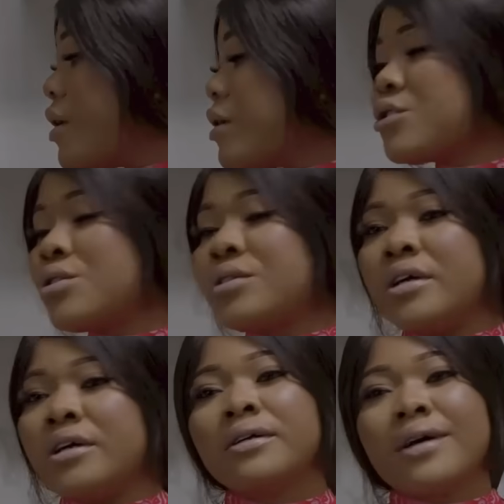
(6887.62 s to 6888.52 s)

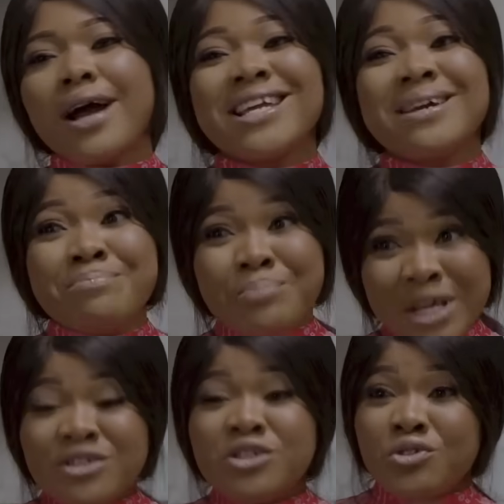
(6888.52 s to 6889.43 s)
Sonia, I am
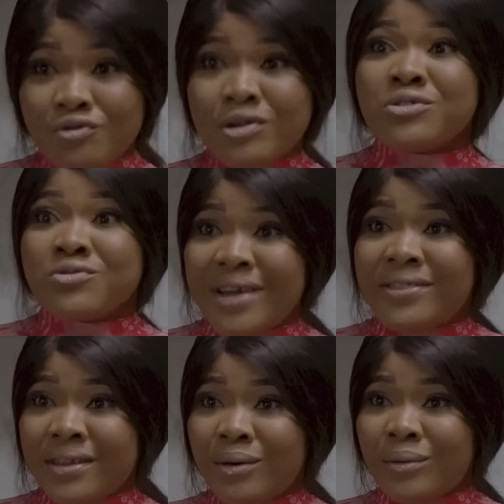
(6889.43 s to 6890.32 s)
being serious
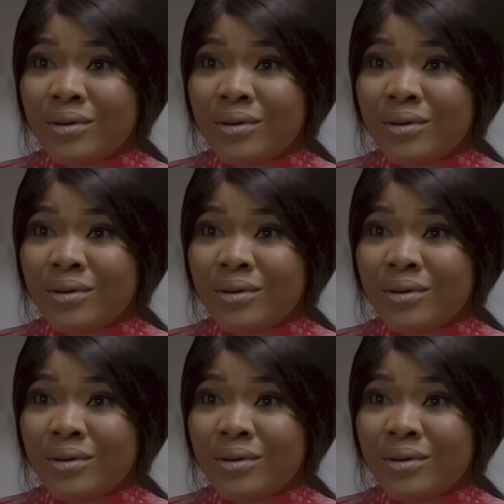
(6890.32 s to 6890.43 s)
right now.